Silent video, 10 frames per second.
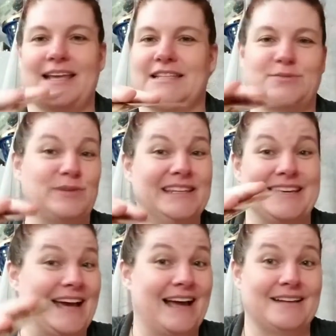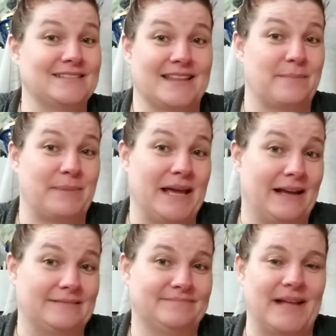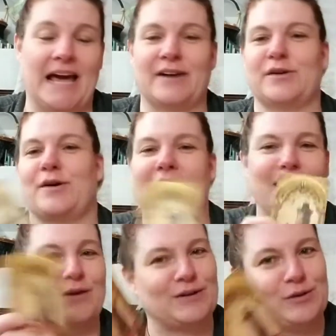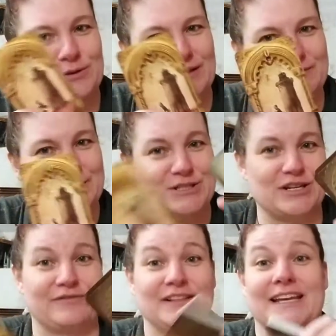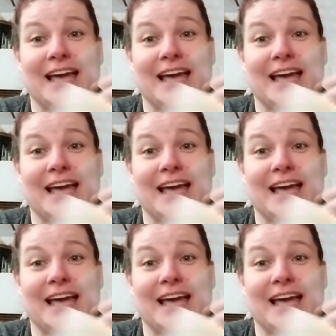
It's really not that bad. I don't know how it'll hold up to shuffling.